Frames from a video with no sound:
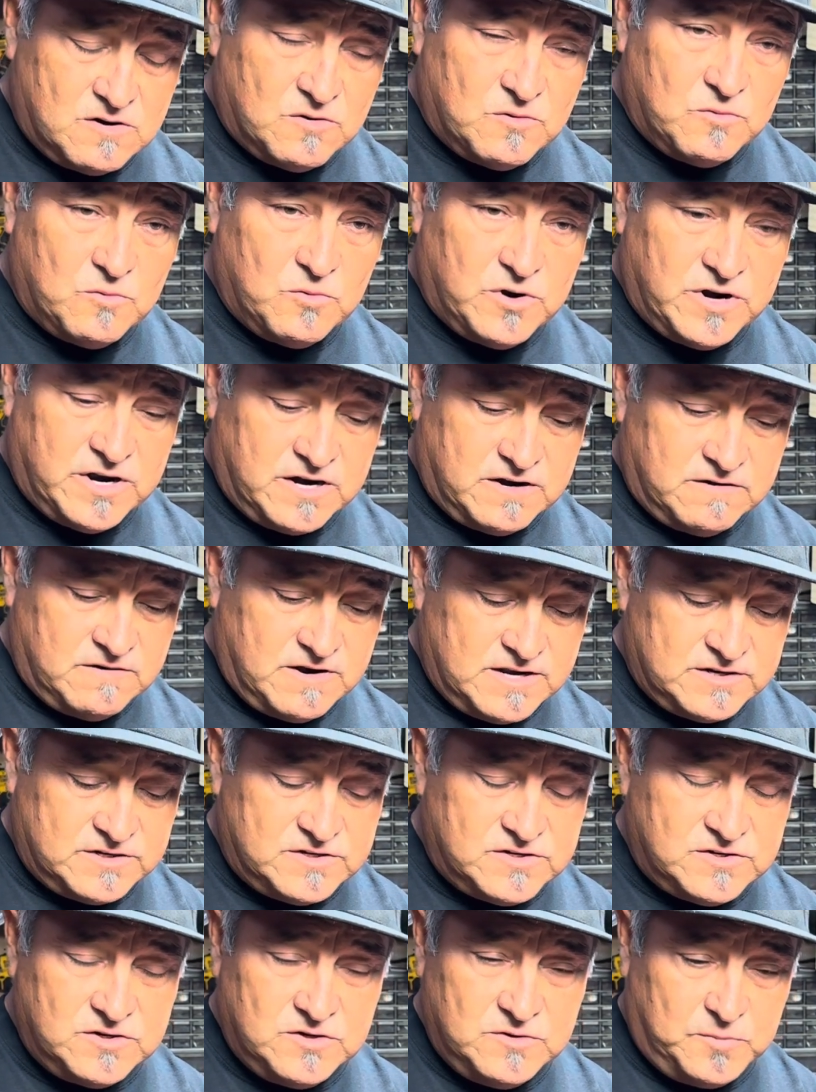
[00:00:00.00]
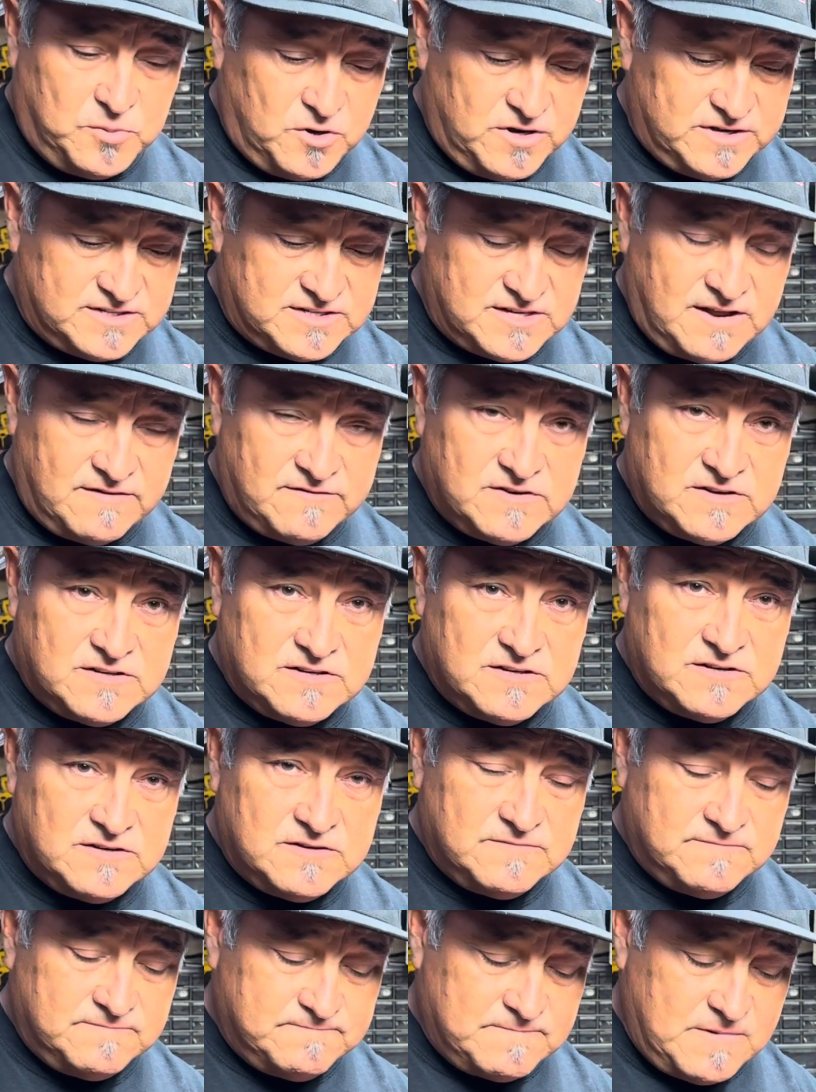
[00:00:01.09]
We're gonna run 2.7
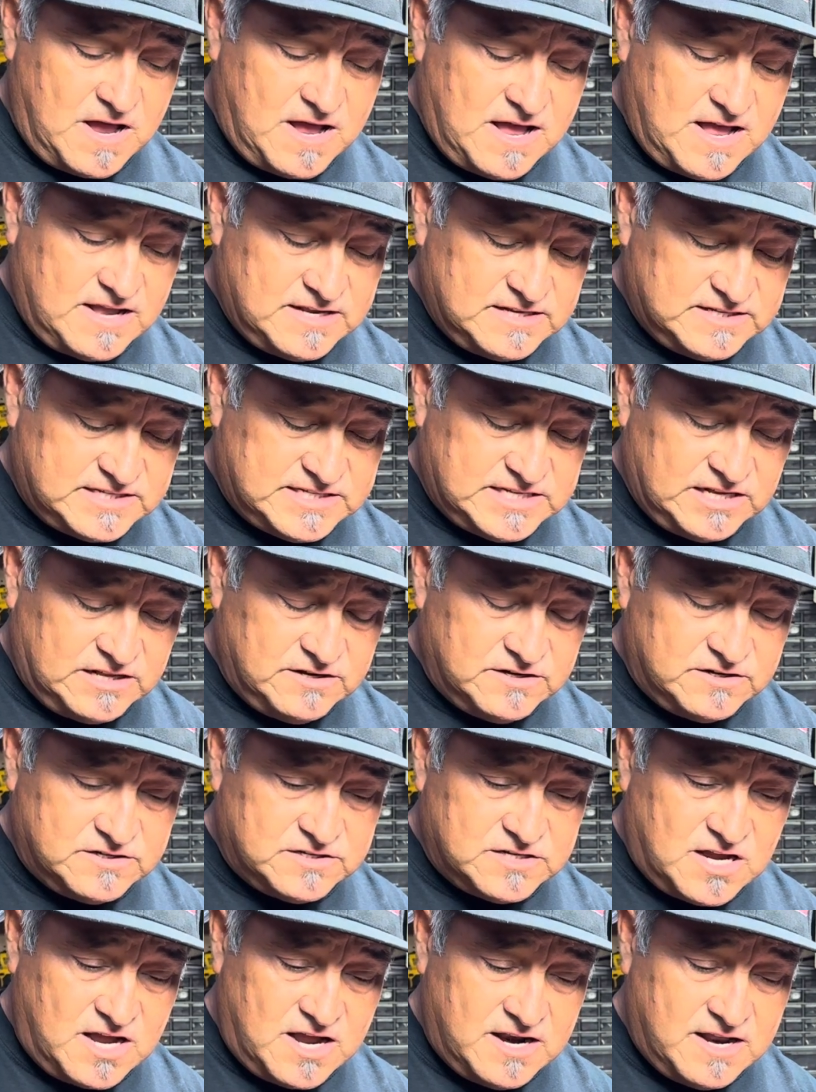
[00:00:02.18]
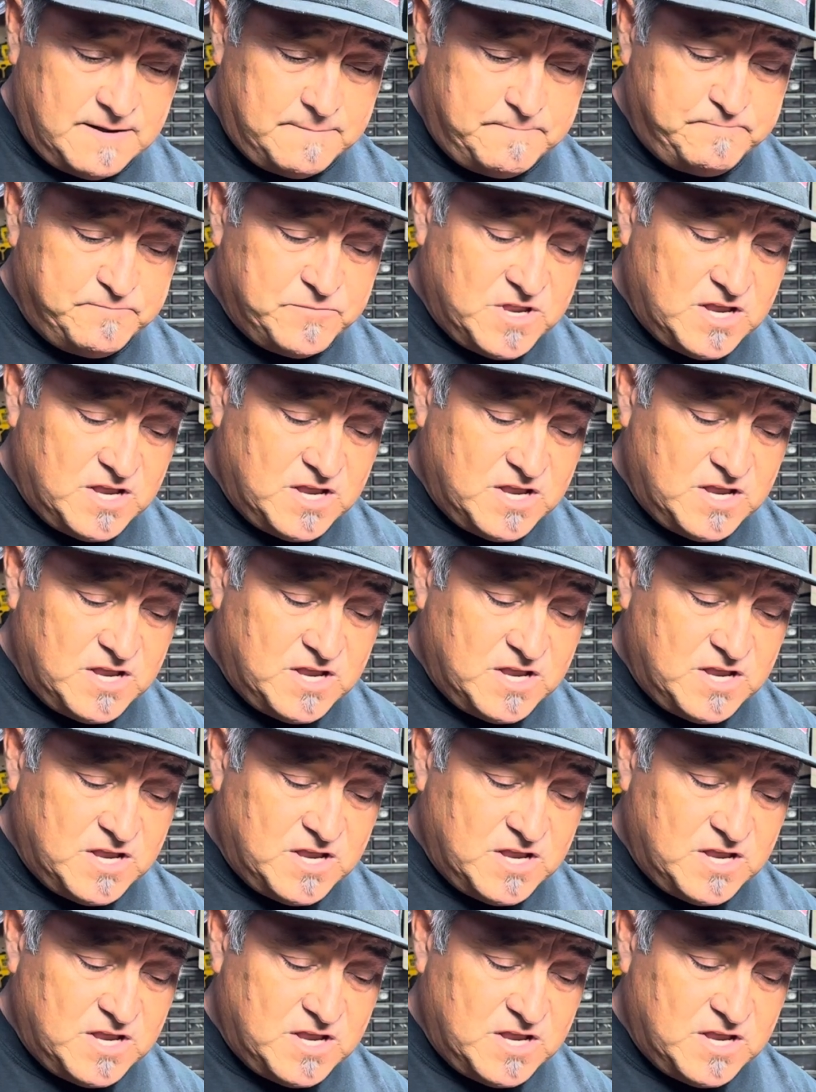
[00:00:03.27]
cylinders on it.